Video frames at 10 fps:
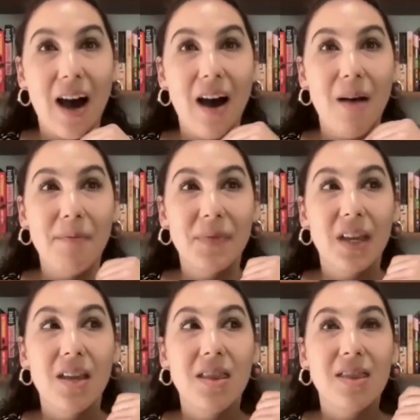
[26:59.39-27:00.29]
Um,
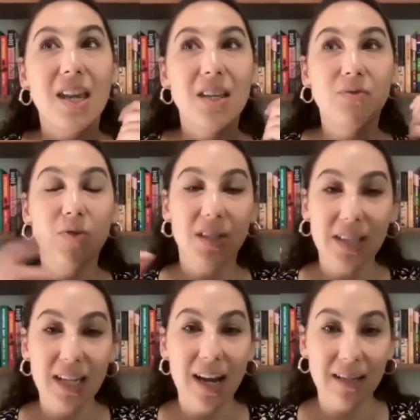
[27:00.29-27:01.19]
things Every were
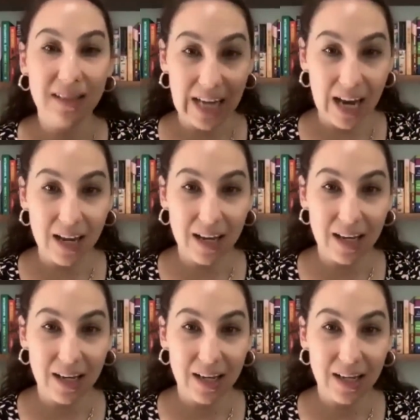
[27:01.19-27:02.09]
time you say as- that, I feel old,
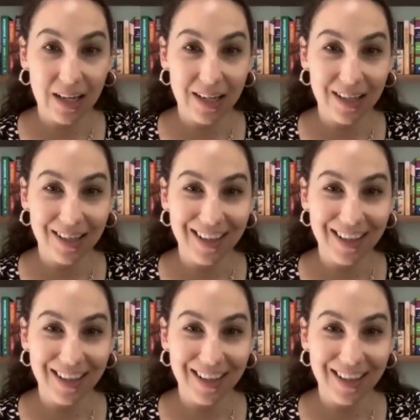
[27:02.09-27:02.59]
by the way. Every